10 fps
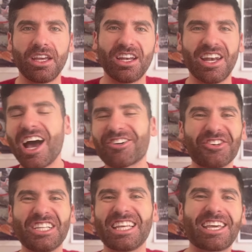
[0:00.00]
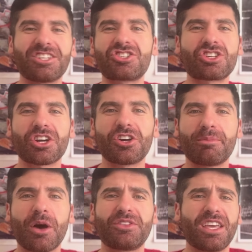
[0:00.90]
Not really concerned
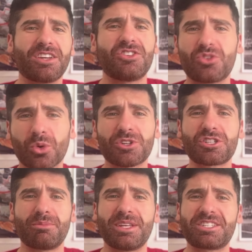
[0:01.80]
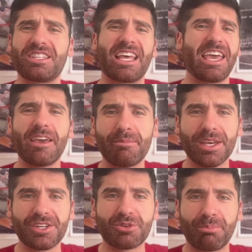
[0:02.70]
about the endorsements and the
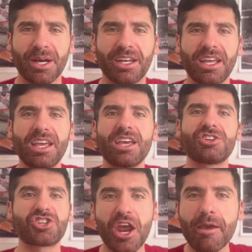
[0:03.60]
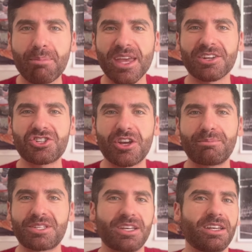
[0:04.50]
image, but
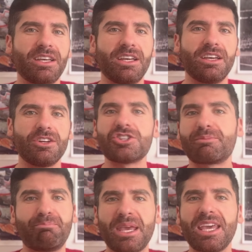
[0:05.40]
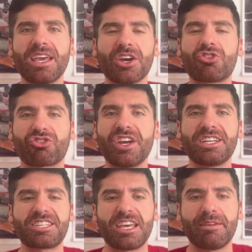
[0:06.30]
championships and just being a
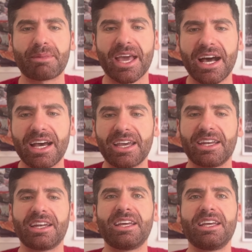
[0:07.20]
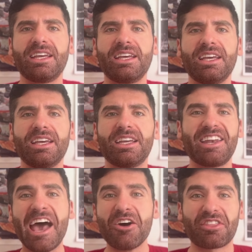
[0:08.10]
great team guy. And
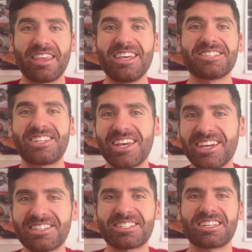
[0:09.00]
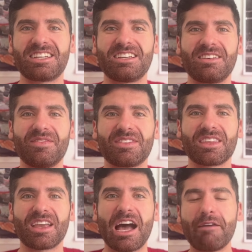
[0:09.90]
now these days,
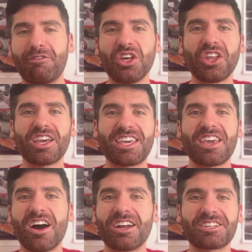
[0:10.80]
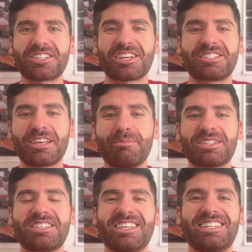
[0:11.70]
I feel like Giannis
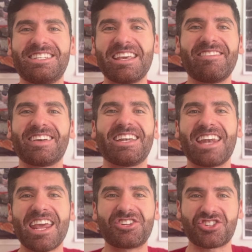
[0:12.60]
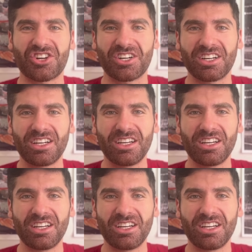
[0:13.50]
exhibits the diva nature